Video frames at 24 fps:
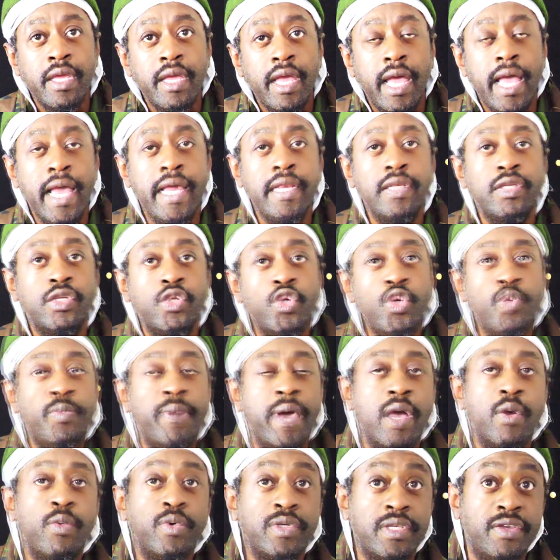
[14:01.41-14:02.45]
And
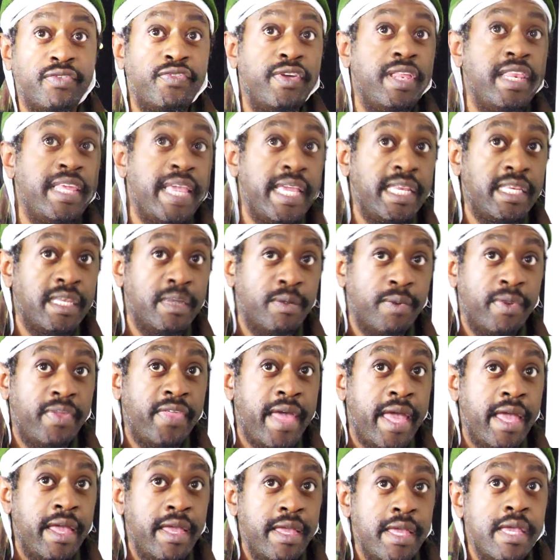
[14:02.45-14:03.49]
Tupac was affiliated with
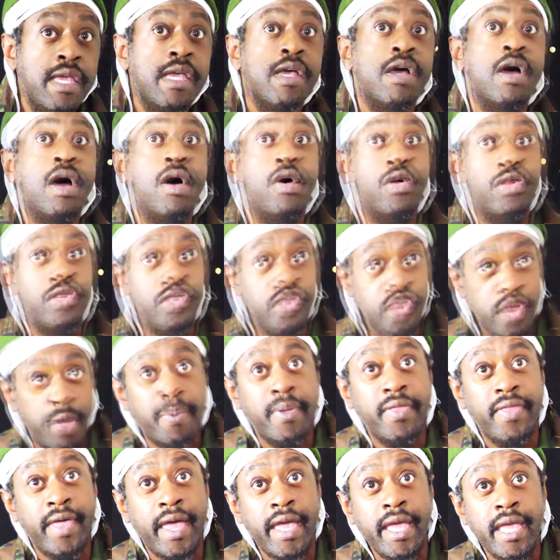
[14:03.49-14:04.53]
that. On top
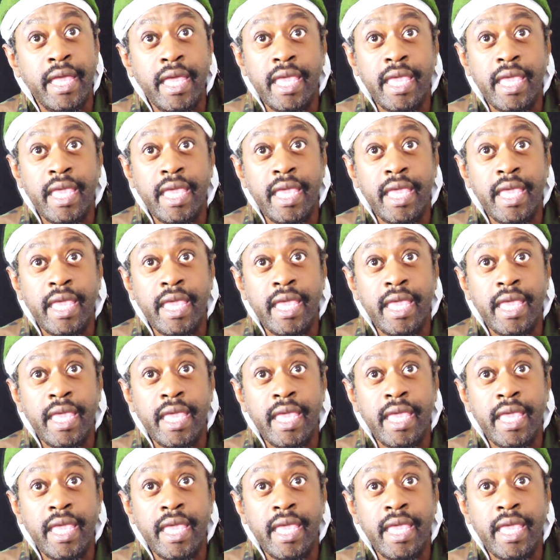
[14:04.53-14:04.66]
of that,